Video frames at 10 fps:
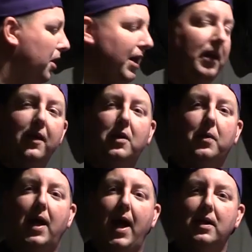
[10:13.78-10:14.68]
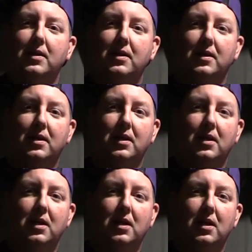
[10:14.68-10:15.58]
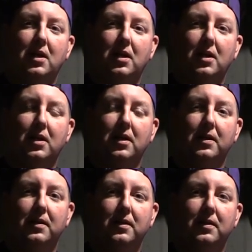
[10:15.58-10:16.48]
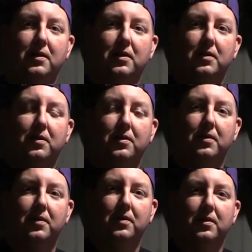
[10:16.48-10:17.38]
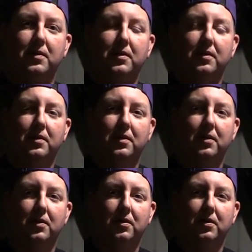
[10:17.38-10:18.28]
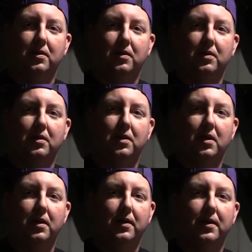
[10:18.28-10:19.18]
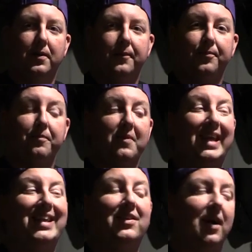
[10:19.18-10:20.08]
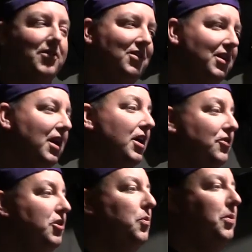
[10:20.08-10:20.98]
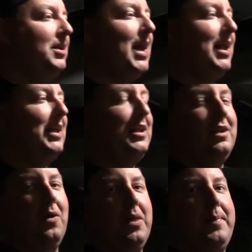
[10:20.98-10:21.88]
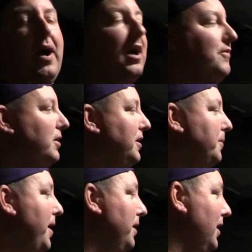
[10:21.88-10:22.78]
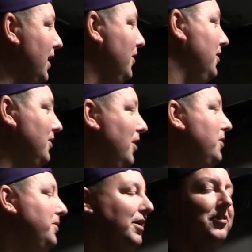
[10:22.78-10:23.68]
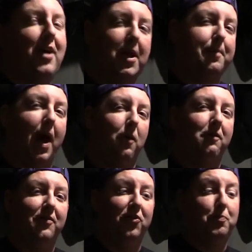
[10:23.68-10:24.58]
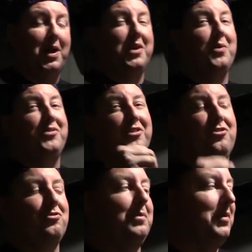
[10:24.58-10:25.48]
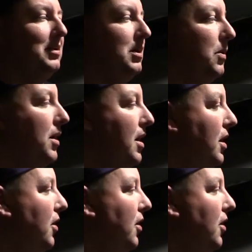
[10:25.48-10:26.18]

Kurt, anything you want to add? So does this incubator run at full power, or how does it? It doesn't. So you would kind of need to know the power of your incubator, and I couldn't tell you the exact power of this, but I know it's extremely low.